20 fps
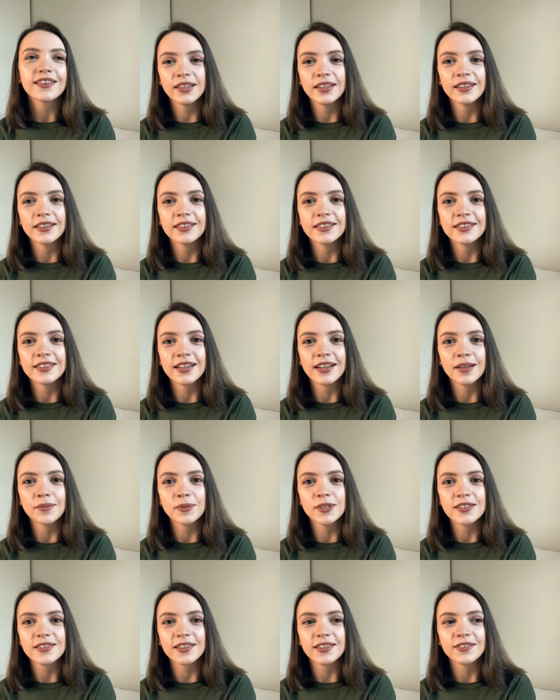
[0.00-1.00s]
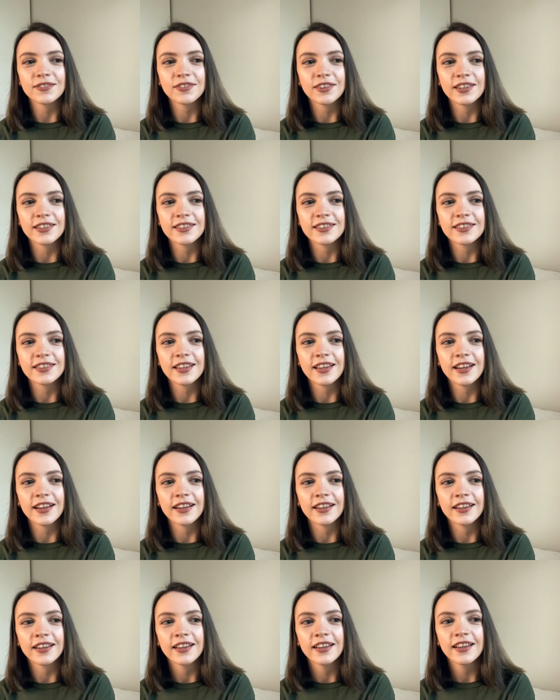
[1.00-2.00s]
and I must confess
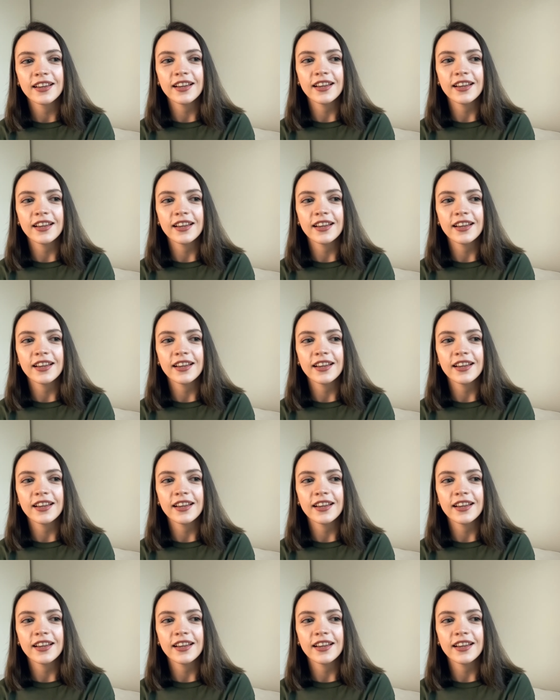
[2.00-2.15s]
that